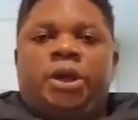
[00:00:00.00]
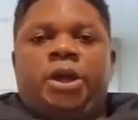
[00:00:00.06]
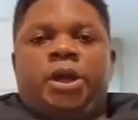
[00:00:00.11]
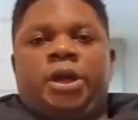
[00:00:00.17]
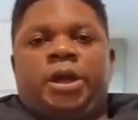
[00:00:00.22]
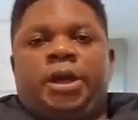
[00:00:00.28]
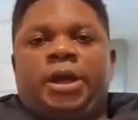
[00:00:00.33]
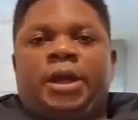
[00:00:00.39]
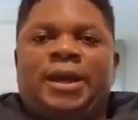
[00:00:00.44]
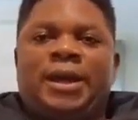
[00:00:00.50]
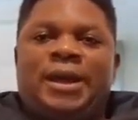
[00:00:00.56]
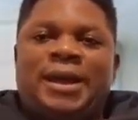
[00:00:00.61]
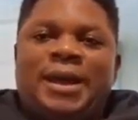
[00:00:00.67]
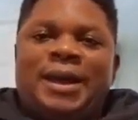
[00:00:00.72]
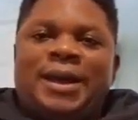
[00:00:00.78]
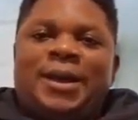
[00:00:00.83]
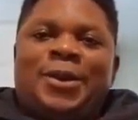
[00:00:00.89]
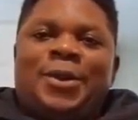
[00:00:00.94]
Hey,
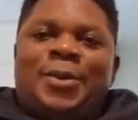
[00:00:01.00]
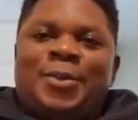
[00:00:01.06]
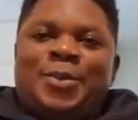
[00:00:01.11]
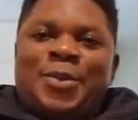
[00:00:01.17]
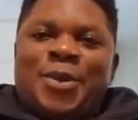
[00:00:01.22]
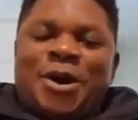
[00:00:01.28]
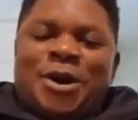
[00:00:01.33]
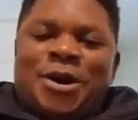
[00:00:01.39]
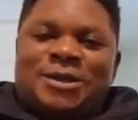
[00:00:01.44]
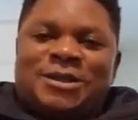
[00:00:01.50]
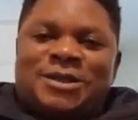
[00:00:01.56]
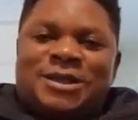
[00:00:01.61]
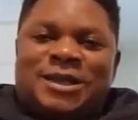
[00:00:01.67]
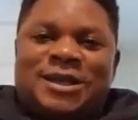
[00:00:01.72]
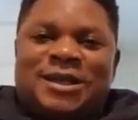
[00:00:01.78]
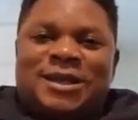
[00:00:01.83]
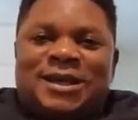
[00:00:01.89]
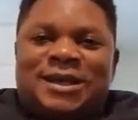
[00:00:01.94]
Elon
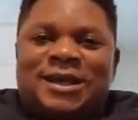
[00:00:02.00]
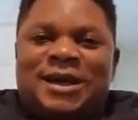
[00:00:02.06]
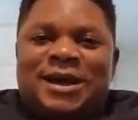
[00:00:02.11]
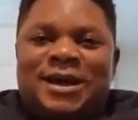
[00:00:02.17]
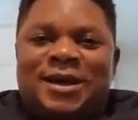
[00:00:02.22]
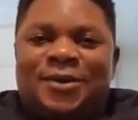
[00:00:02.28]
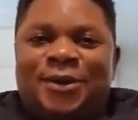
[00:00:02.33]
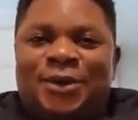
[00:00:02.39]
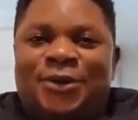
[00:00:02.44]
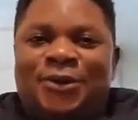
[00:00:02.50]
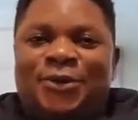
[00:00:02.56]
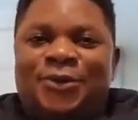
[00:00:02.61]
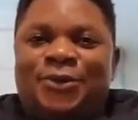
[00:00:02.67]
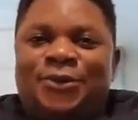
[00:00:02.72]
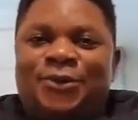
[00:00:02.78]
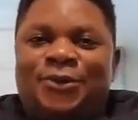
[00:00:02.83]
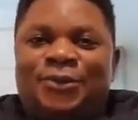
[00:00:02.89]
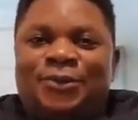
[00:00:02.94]
Musk, how are
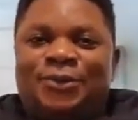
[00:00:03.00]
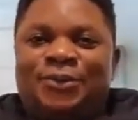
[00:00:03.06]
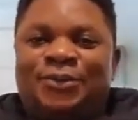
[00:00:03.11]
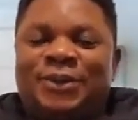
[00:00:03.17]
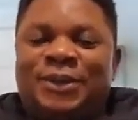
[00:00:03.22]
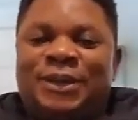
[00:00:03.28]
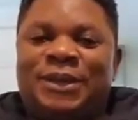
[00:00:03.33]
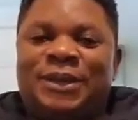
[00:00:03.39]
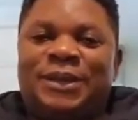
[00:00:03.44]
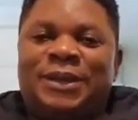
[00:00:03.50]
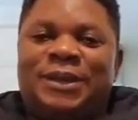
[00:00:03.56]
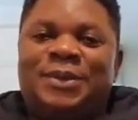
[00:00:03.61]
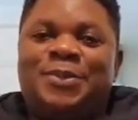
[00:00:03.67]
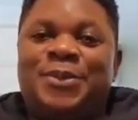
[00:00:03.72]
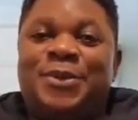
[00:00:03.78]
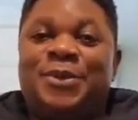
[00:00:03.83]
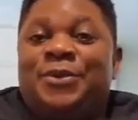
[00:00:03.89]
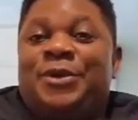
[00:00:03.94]
you?
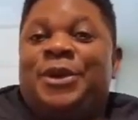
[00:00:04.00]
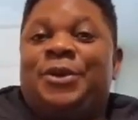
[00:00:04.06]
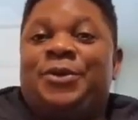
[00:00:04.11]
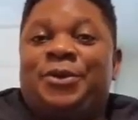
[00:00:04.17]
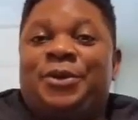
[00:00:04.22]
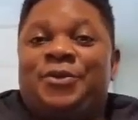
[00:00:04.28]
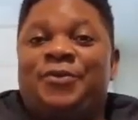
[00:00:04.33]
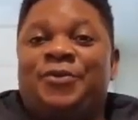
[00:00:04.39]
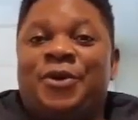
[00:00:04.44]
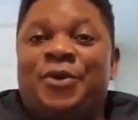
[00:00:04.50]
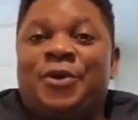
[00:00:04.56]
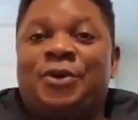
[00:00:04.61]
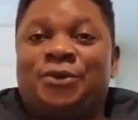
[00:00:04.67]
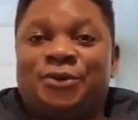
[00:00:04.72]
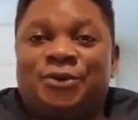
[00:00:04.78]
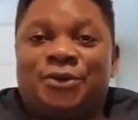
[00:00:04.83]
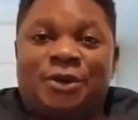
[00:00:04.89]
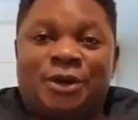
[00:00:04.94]
Be really looking
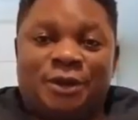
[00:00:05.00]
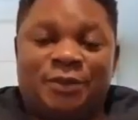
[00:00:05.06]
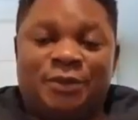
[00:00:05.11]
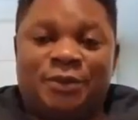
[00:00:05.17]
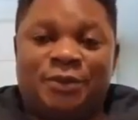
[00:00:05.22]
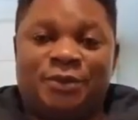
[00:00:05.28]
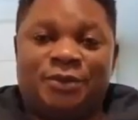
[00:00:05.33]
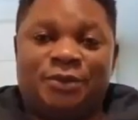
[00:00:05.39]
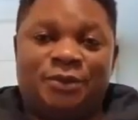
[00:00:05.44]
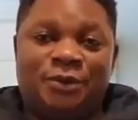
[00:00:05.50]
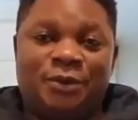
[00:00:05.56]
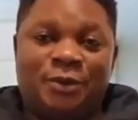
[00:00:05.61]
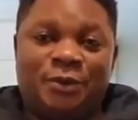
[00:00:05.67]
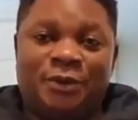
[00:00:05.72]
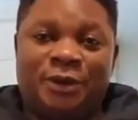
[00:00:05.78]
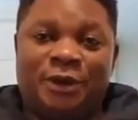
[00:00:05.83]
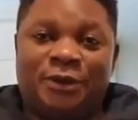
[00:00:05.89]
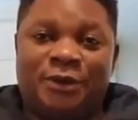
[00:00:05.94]
forward to talking with
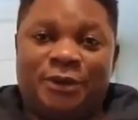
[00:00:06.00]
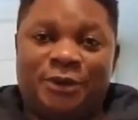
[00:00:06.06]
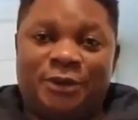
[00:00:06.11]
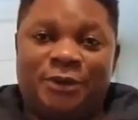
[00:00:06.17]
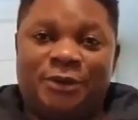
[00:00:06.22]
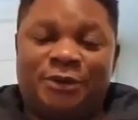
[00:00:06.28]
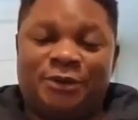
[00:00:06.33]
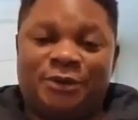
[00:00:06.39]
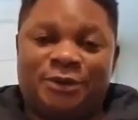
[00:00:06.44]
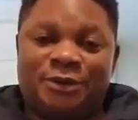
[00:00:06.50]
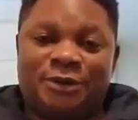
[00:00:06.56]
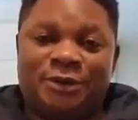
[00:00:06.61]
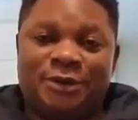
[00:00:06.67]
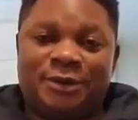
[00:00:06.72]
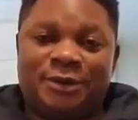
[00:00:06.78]
you. Hope you are good.